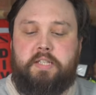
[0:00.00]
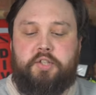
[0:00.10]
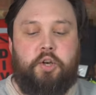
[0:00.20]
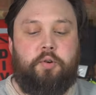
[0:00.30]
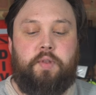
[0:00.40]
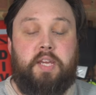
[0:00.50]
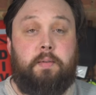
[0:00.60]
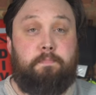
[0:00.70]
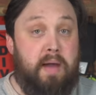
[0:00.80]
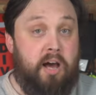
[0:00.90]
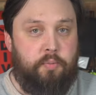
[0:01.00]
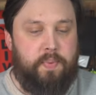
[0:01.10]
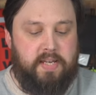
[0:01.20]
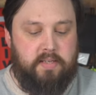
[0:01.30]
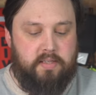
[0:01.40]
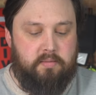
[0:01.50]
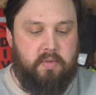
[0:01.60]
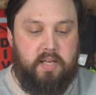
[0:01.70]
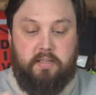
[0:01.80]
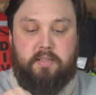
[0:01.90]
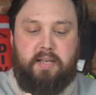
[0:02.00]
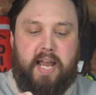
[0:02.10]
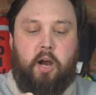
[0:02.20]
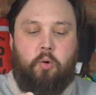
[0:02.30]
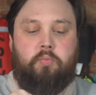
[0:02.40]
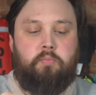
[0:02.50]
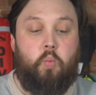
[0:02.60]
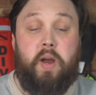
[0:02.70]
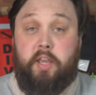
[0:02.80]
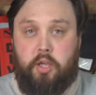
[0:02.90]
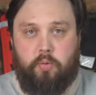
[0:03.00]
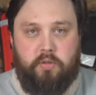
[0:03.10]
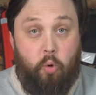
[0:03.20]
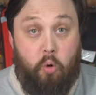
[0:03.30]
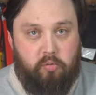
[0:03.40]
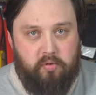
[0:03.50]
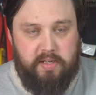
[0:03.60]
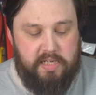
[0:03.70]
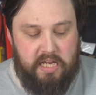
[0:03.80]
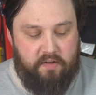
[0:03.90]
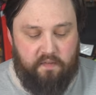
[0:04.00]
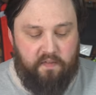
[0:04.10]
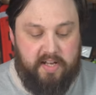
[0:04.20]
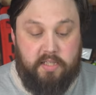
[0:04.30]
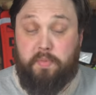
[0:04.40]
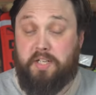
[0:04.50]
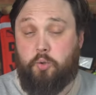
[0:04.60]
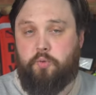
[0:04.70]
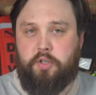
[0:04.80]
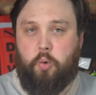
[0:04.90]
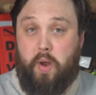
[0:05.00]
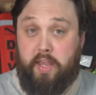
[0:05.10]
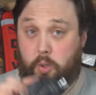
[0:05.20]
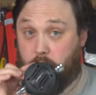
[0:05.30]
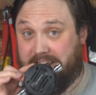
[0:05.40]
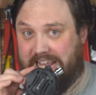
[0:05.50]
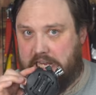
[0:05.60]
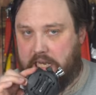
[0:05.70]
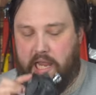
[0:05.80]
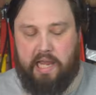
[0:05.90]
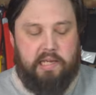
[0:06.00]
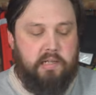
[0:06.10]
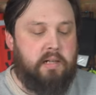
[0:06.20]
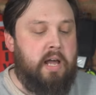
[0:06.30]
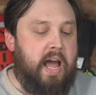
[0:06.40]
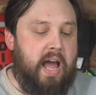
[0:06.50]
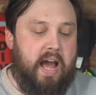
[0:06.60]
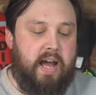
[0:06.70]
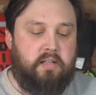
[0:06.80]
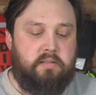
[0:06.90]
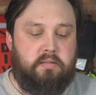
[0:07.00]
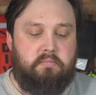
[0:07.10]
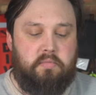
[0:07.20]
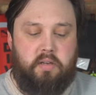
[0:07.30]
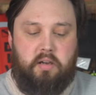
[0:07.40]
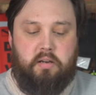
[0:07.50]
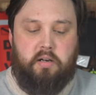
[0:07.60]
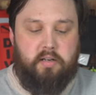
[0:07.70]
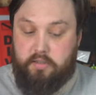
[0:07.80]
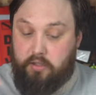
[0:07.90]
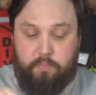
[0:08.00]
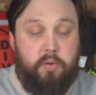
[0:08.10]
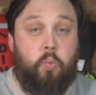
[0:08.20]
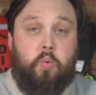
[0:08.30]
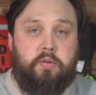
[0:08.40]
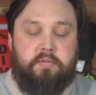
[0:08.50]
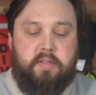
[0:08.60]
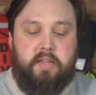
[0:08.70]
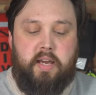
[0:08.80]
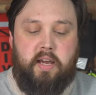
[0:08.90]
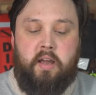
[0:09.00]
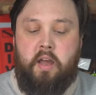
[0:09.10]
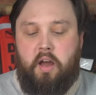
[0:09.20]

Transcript: So the mouthpiece is now where you would orally inflate, but it's also where you would inhale. And yeah, I just put water in there.